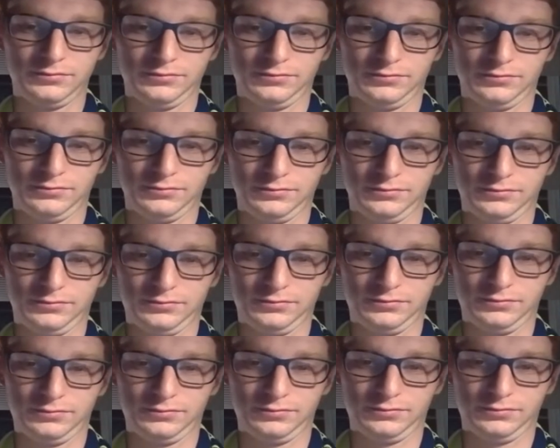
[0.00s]

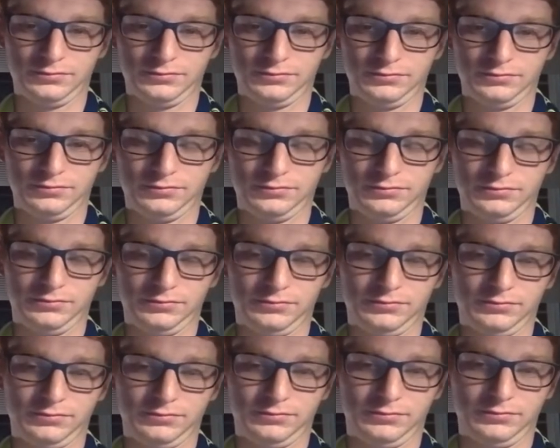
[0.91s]

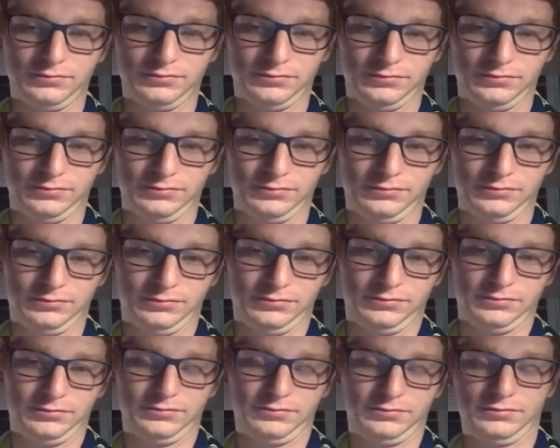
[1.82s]

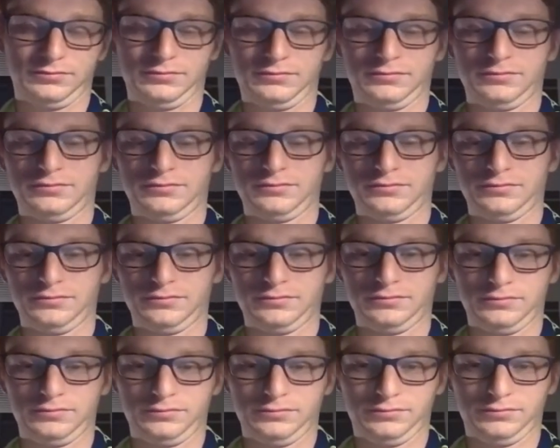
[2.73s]

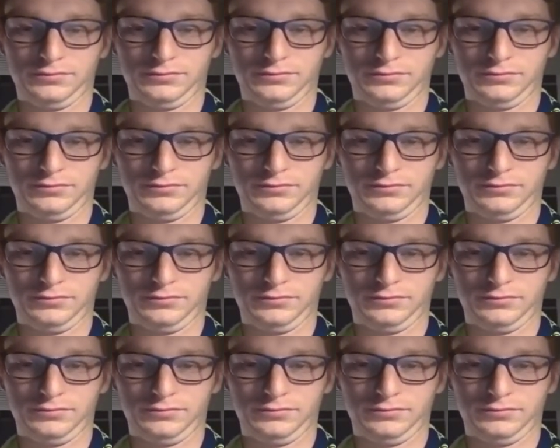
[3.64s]
This person isn't speaking.